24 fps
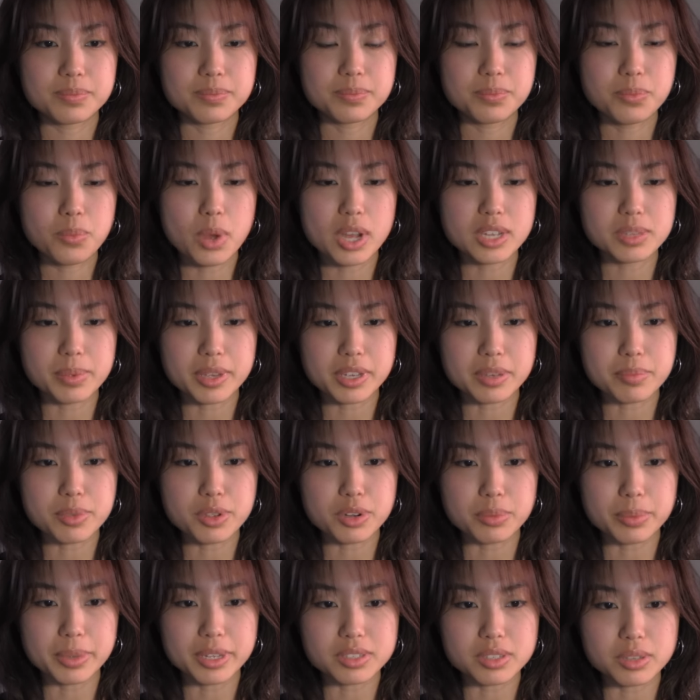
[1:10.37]
Why is my
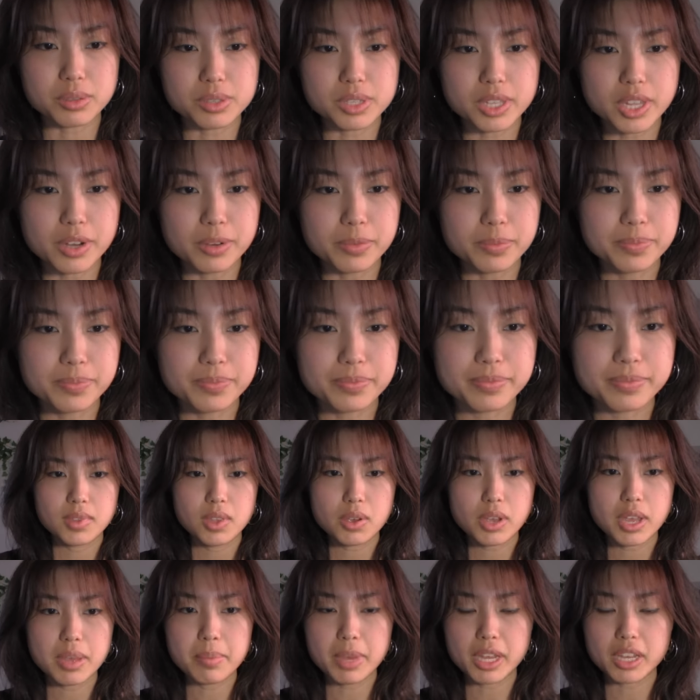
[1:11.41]
computer being so slow?
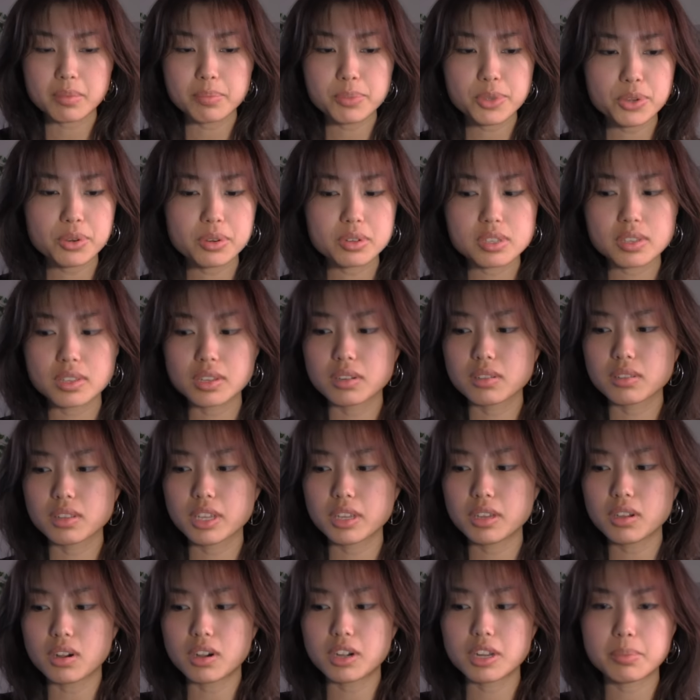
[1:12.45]
Okay, my computer is
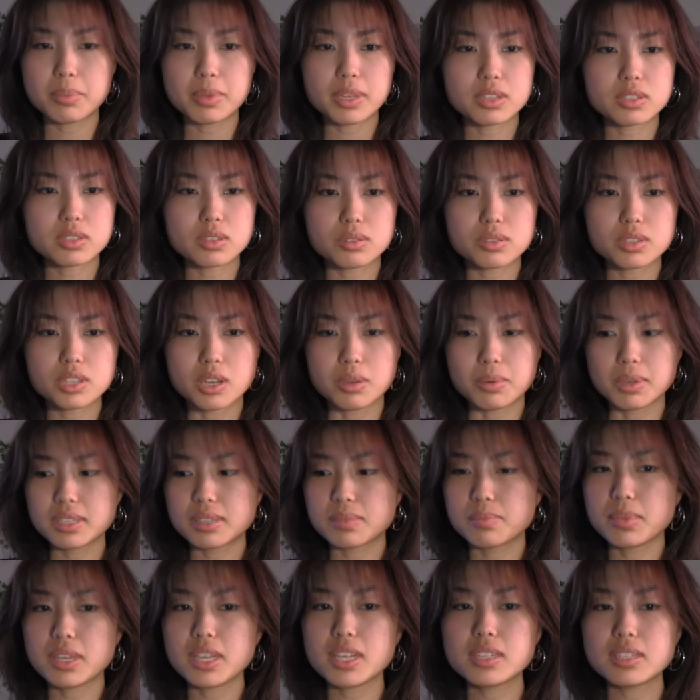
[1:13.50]
literally already being so slow. Is
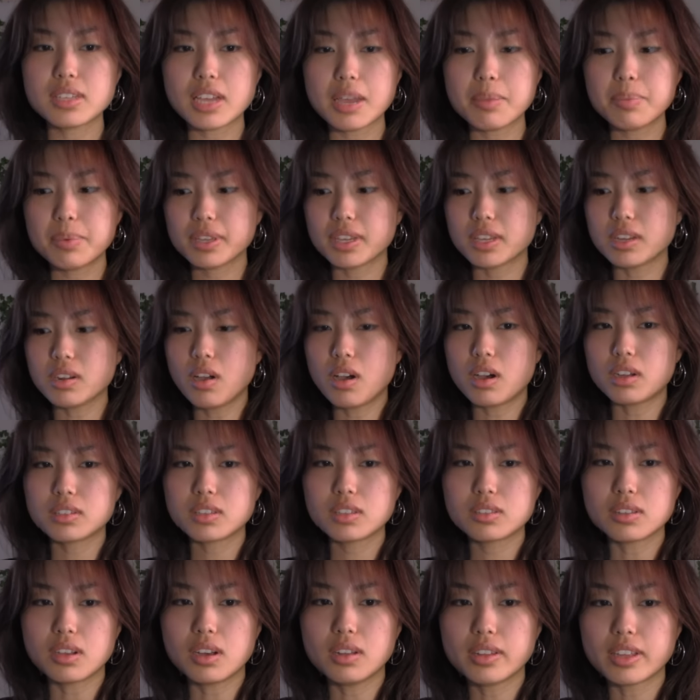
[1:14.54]
me typing in haunted
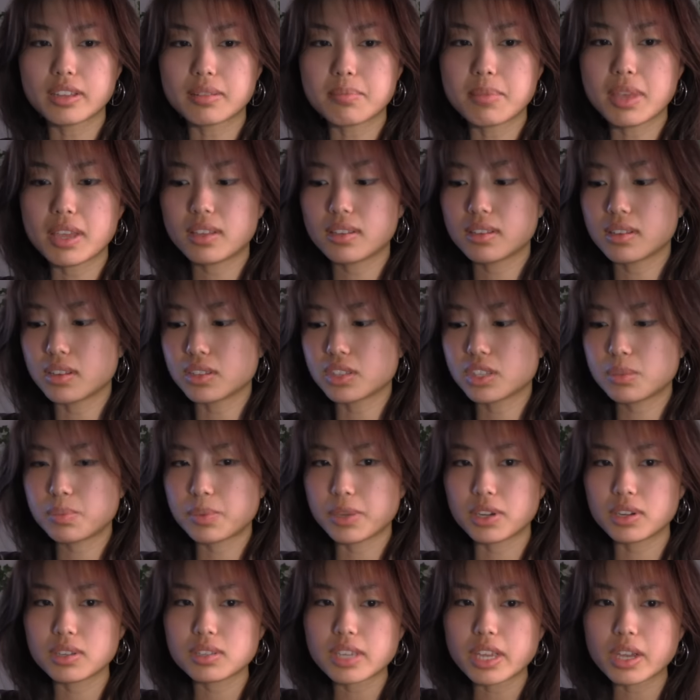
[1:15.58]
doll like making a
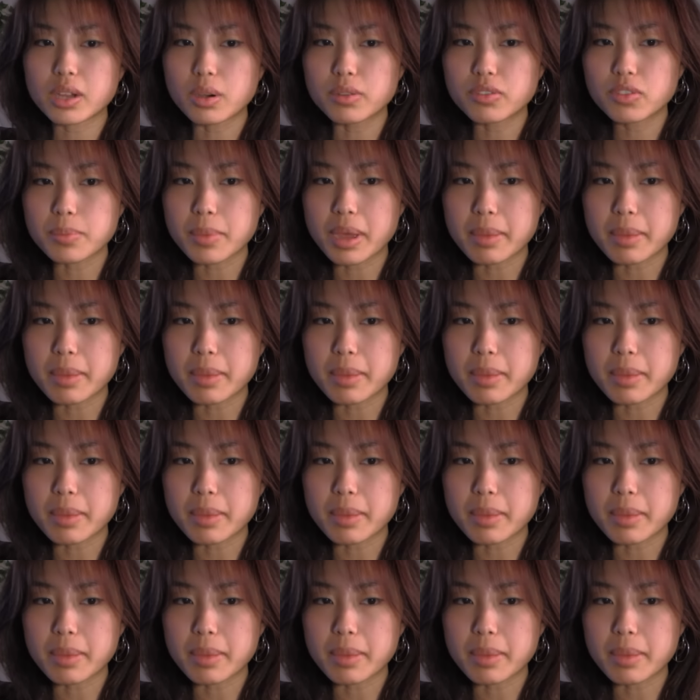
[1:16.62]
spirit take over my